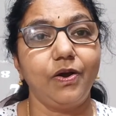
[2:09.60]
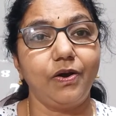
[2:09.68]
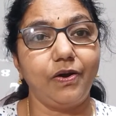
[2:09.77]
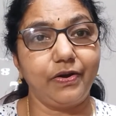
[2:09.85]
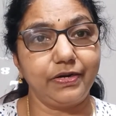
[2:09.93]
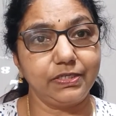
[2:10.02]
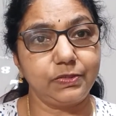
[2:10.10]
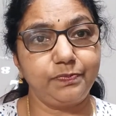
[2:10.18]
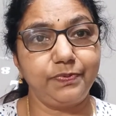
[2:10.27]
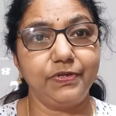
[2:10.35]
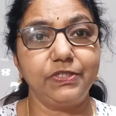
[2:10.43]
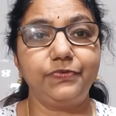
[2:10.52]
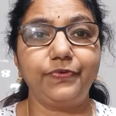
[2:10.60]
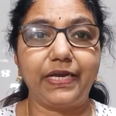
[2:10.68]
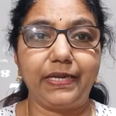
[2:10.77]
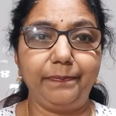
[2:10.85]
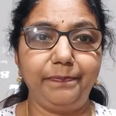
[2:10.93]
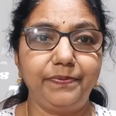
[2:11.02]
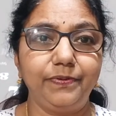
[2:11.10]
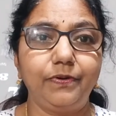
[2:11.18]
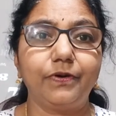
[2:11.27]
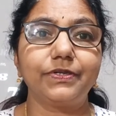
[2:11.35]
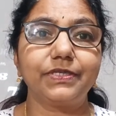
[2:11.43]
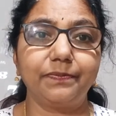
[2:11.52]
or a sponge wipe
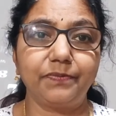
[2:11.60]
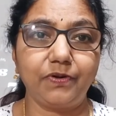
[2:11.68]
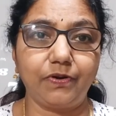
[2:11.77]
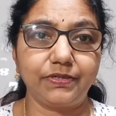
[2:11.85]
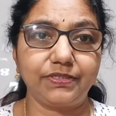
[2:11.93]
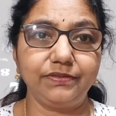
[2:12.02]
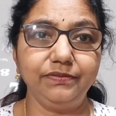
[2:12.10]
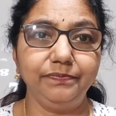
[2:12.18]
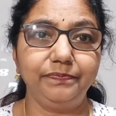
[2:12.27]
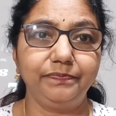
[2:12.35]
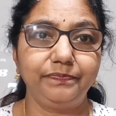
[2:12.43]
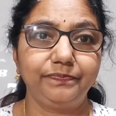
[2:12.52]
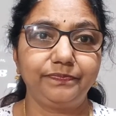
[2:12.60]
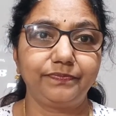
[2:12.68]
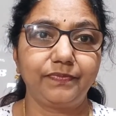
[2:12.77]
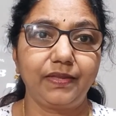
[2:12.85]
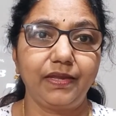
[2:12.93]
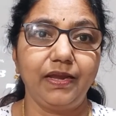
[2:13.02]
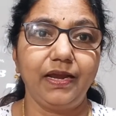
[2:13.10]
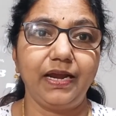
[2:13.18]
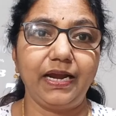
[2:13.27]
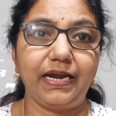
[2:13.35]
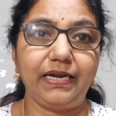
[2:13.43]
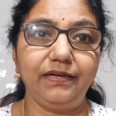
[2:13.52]
or some cotton
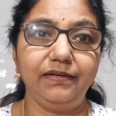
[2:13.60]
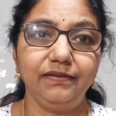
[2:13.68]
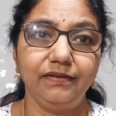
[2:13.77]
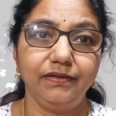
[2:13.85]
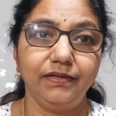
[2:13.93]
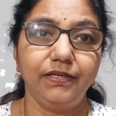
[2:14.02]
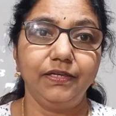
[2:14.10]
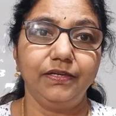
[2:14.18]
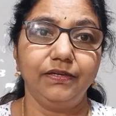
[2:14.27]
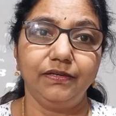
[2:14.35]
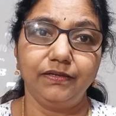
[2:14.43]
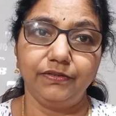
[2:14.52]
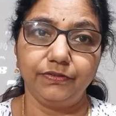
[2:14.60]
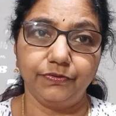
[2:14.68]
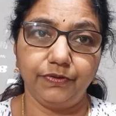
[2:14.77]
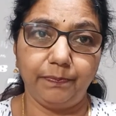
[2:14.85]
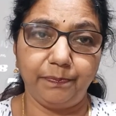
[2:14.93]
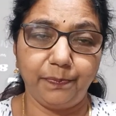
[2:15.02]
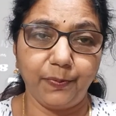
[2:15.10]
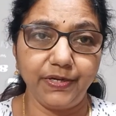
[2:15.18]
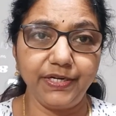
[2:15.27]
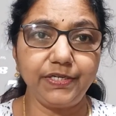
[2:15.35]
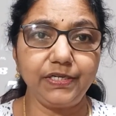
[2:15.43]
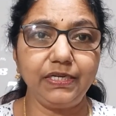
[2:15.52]
and you will put
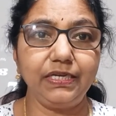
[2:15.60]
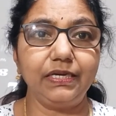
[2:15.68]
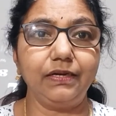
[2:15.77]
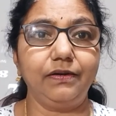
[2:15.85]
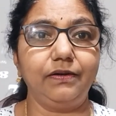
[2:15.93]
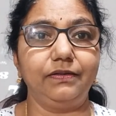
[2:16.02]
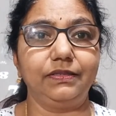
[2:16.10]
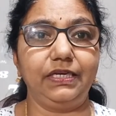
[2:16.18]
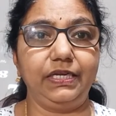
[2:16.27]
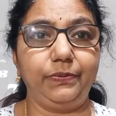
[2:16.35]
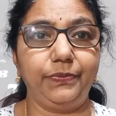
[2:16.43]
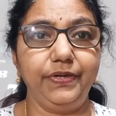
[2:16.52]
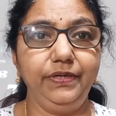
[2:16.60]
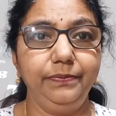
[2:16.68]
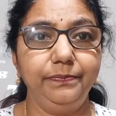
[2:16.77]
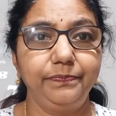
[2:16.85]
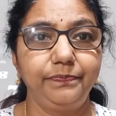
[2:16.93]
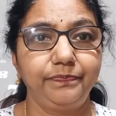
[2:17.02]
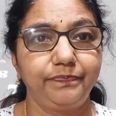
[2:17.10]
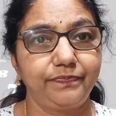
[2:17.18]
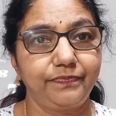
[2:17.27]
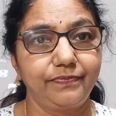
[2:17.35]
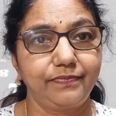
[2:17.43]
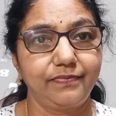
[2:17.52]
it on the liquid.
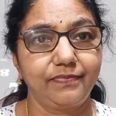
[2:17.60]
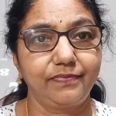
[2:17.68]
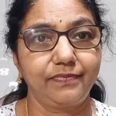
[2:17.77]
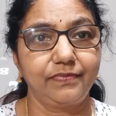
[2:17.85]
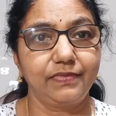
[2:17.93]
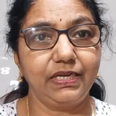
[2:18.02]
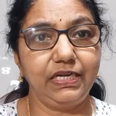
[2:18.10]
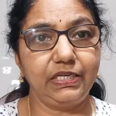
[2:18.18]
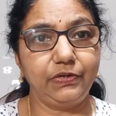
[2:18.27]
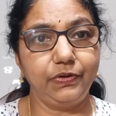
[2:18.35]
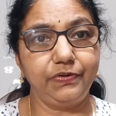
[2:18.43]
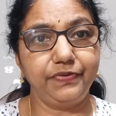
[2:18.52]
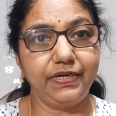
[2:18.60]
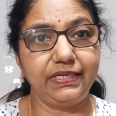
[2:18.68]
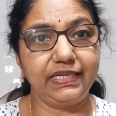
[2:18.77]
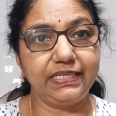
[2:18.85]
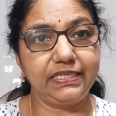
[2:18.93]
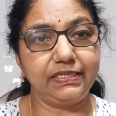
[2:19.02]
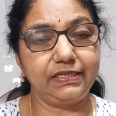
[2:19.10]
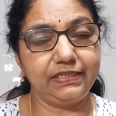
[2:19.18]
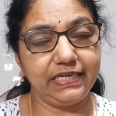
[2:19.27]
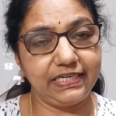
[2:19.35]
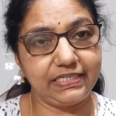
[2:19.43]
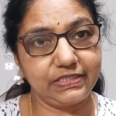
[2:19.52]
The liquid will
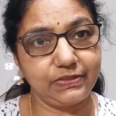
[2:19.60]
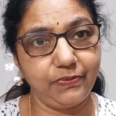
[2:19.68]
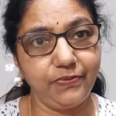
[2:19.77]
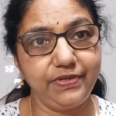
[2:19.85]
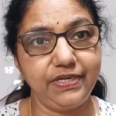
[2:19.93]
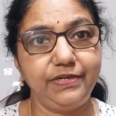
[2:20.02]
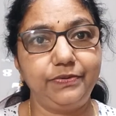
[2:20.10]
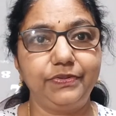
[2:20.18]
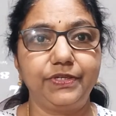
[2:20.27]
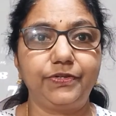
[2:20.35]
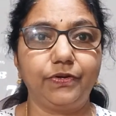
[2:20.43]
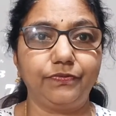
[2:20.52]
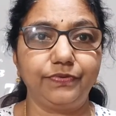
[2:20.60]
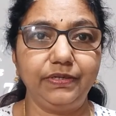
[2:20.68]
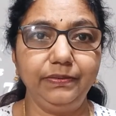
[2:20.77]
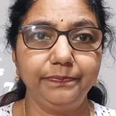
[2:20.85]
get soaked into the towel